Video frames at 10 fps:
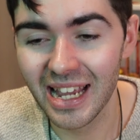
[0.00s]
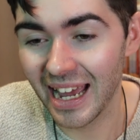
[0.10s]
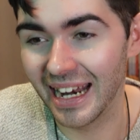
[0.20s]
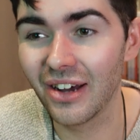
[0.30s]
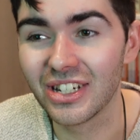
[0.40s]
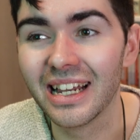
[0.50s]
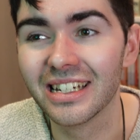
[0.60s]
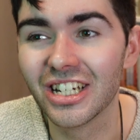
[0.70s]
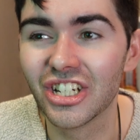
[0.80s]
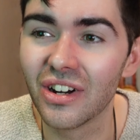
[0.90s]
and how
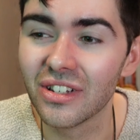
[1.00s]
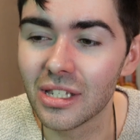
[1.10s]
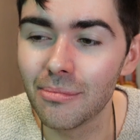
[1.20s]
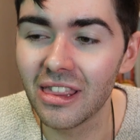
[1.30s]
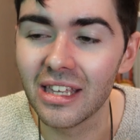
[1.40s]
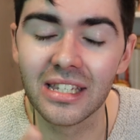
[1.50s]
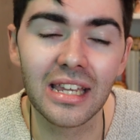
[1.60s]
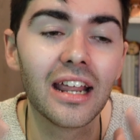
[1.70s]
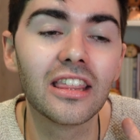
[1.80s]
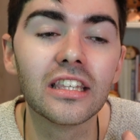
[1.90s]
talented Sheridan Smith is.
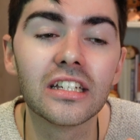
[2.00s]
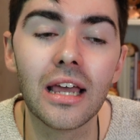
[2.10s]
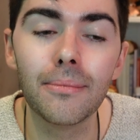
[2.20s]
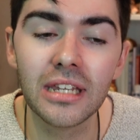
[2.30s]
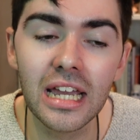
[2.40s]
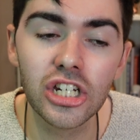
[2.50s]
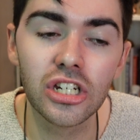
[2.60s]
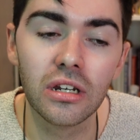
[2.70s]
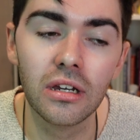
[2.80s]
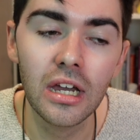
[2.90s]
And I think the
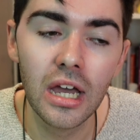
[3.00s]
temptation